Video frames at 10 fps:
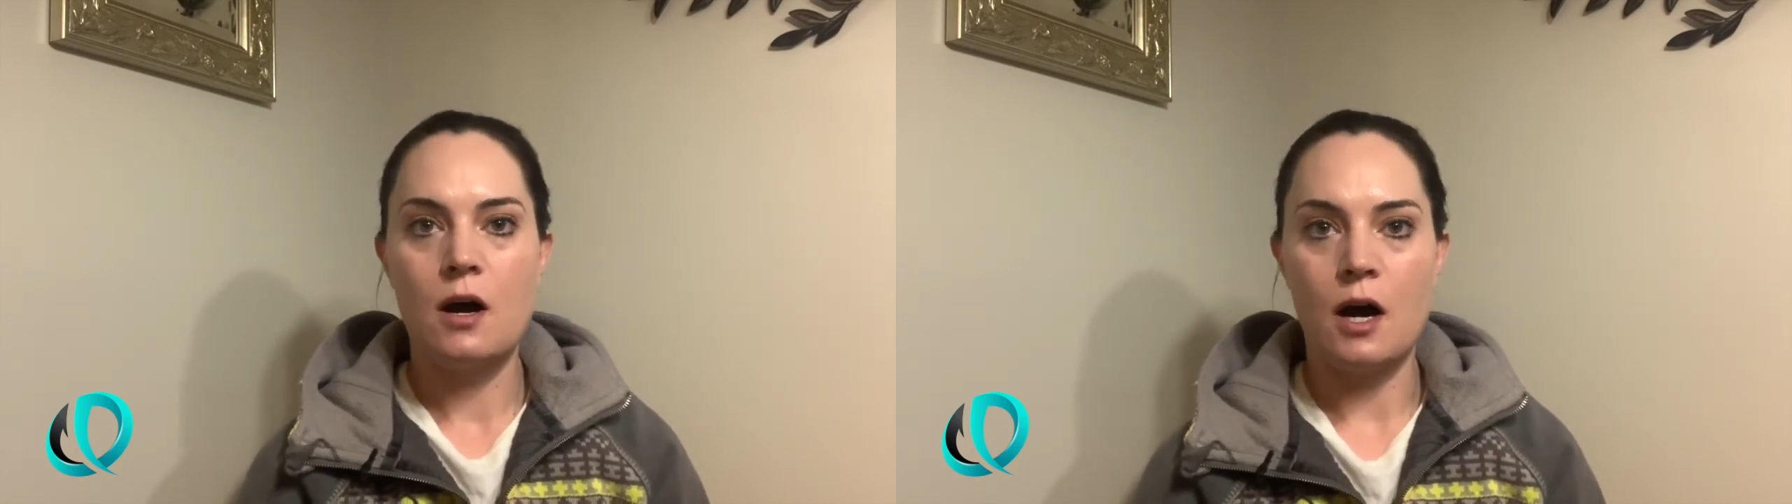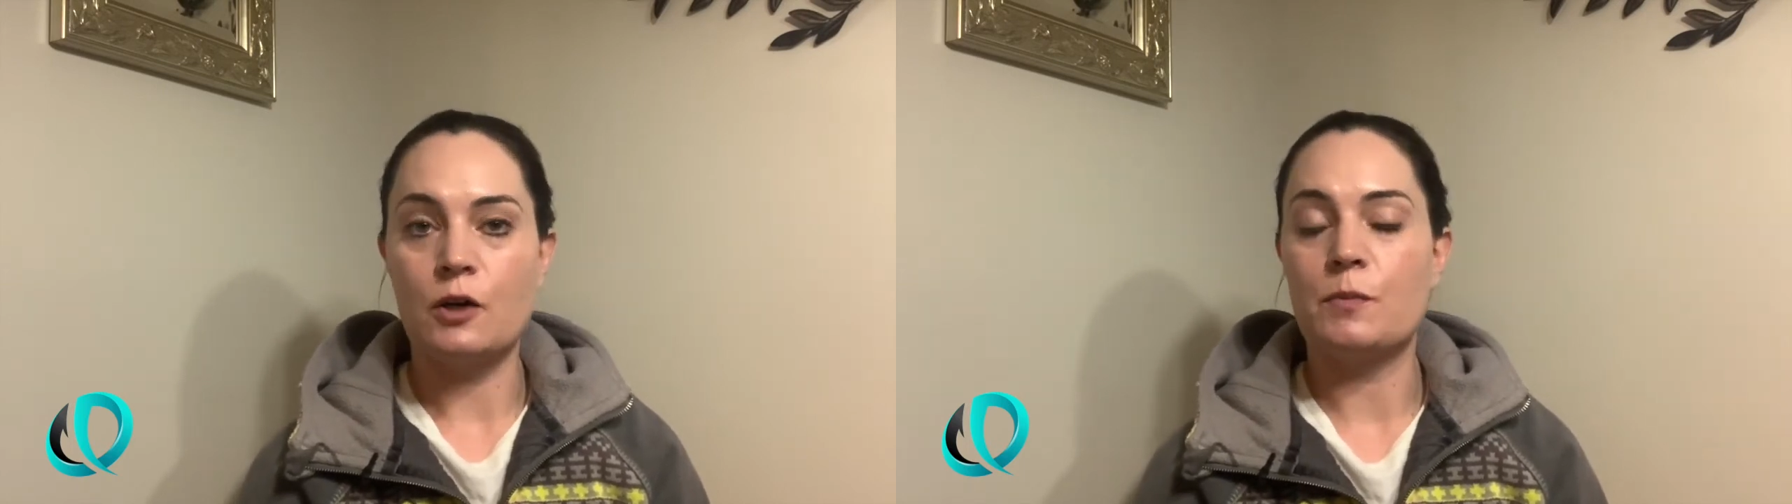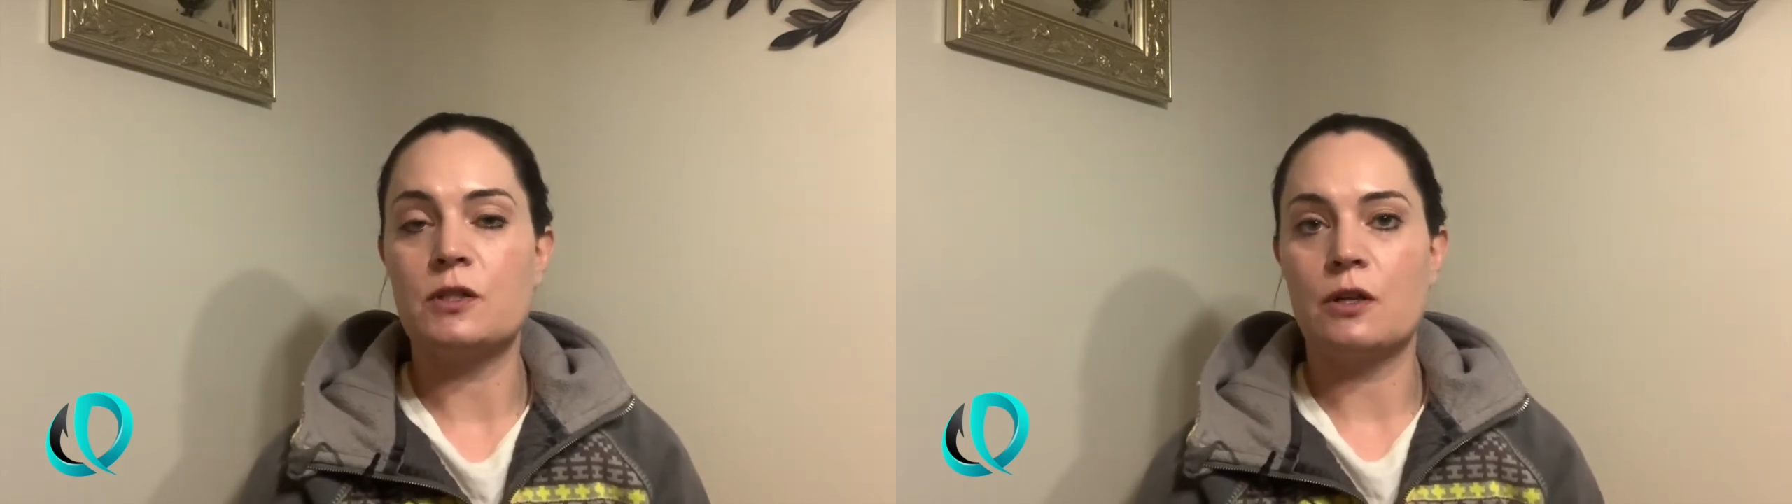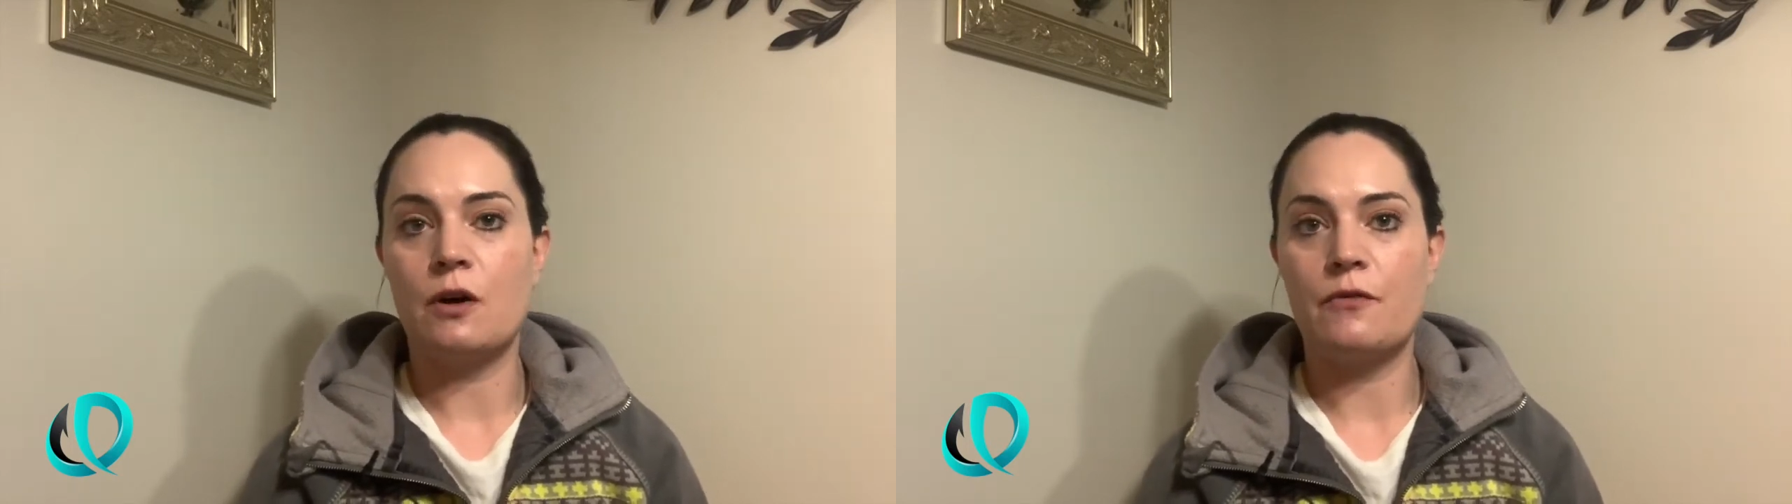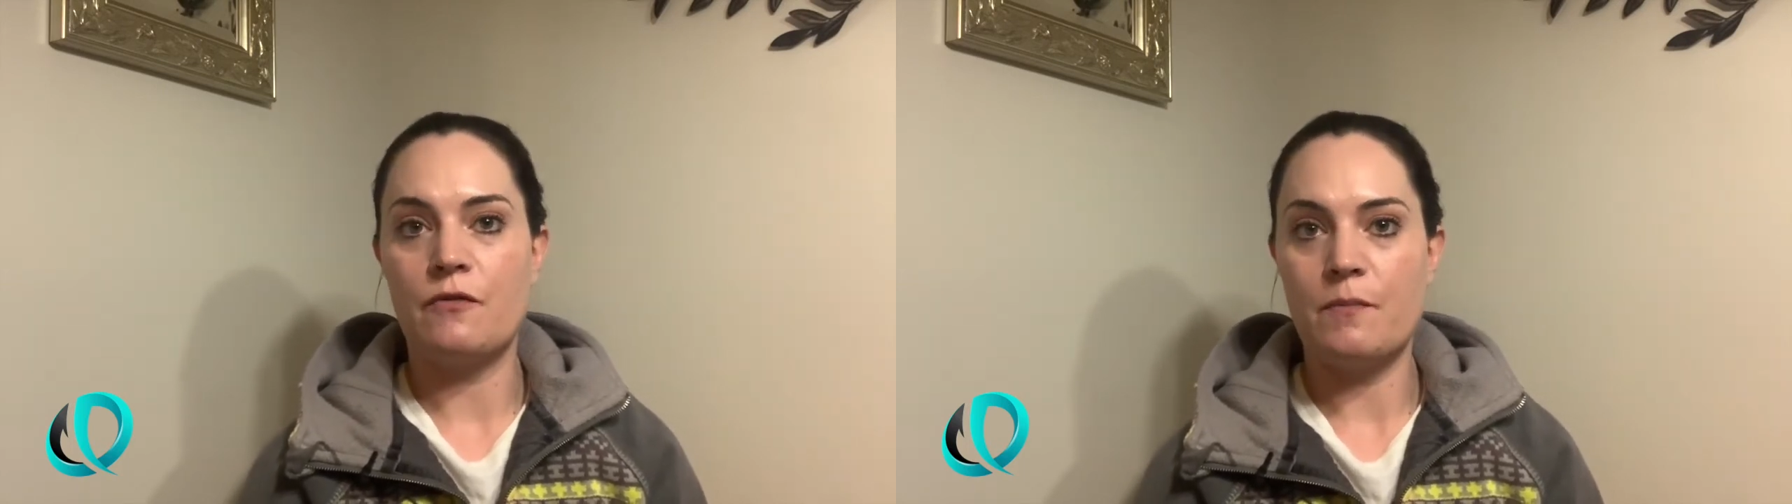100%
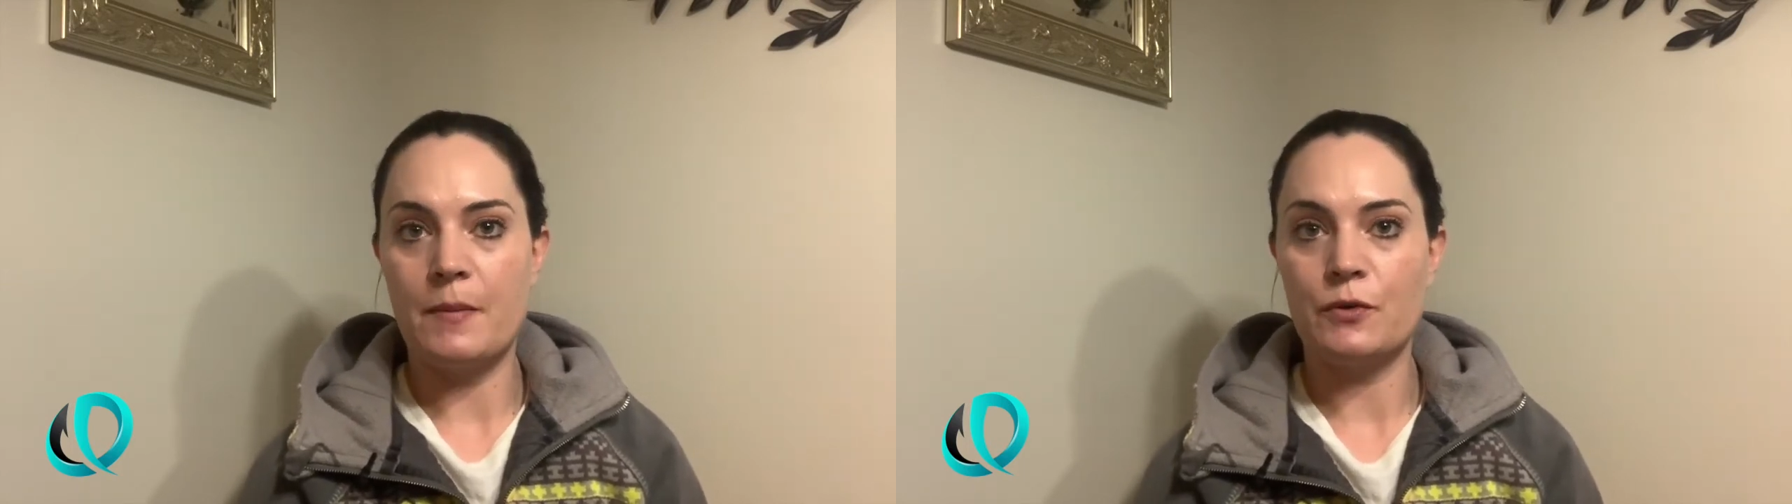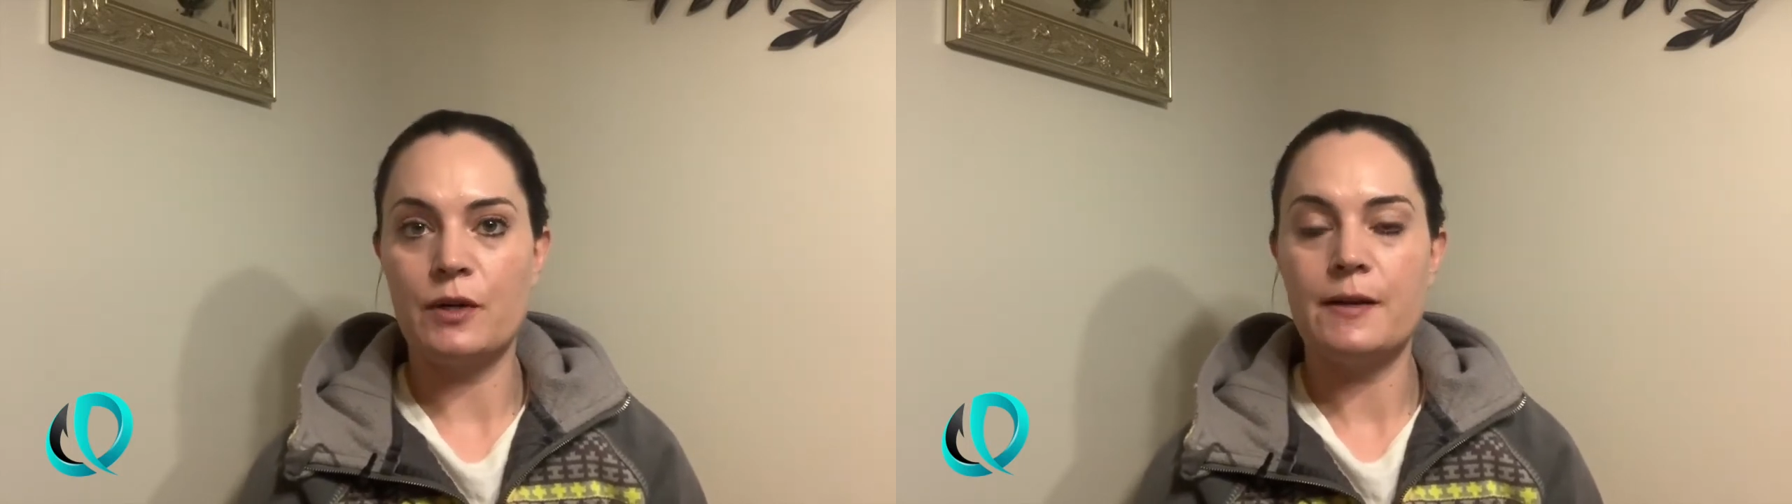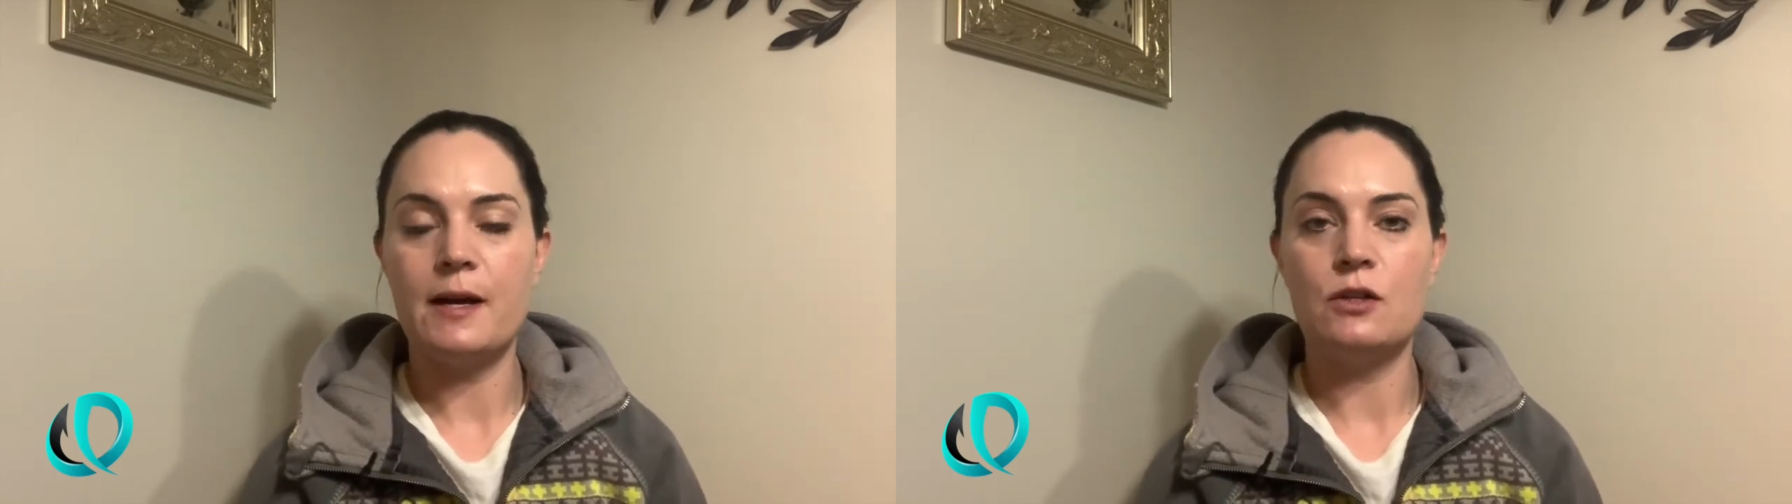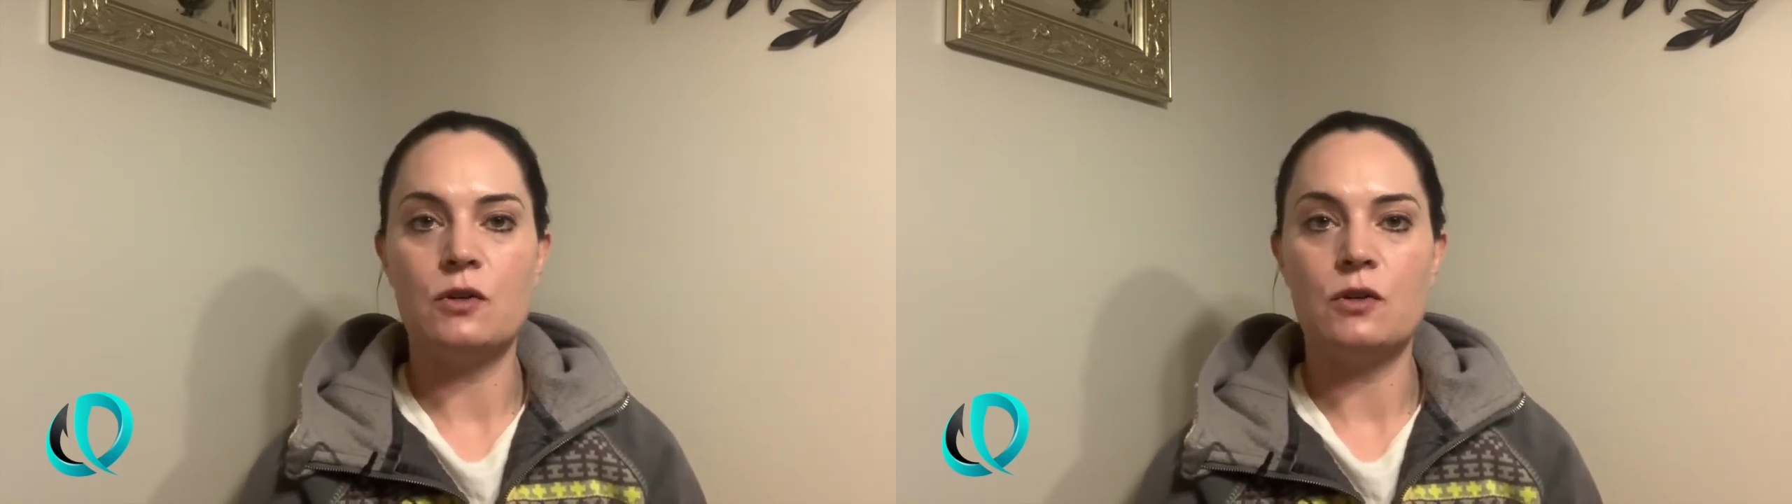off of memory and